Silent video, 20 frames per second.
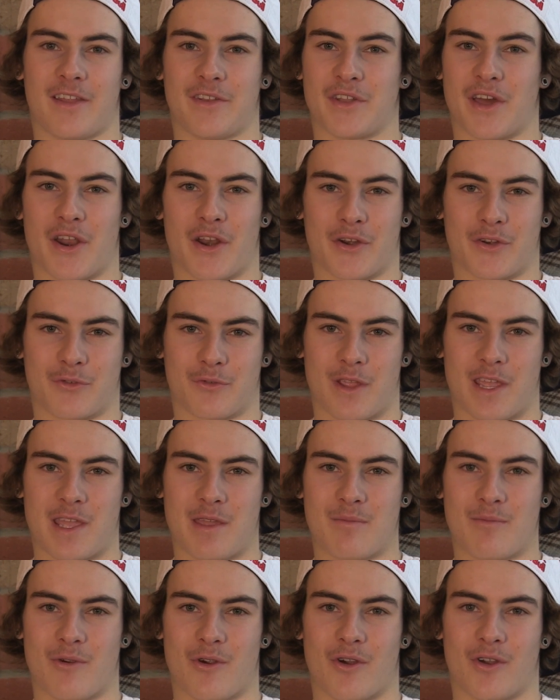another
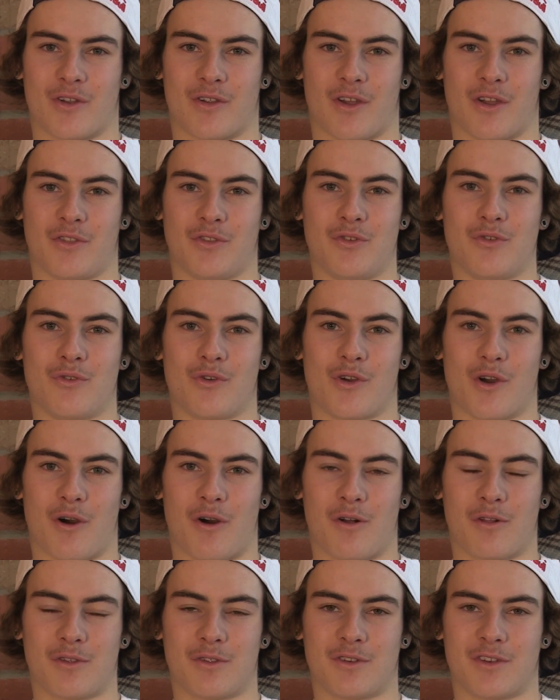dream or a new
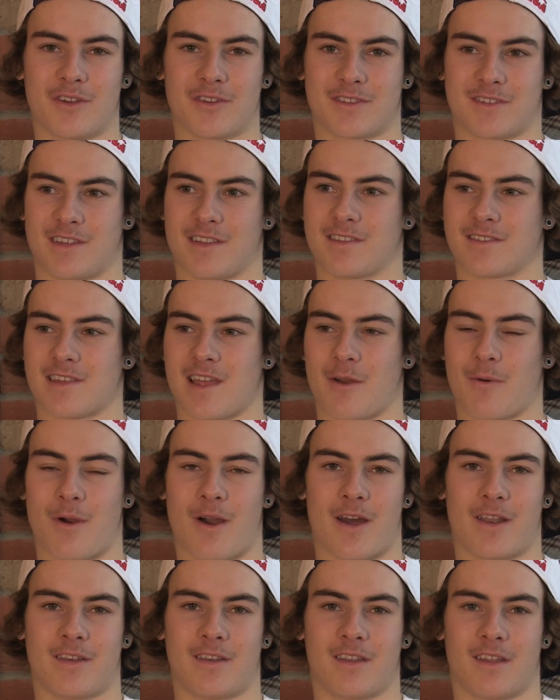goal, you know, since I
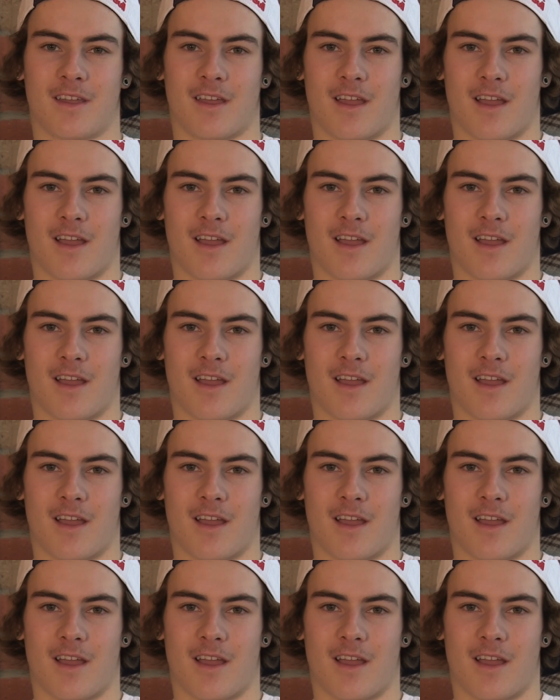won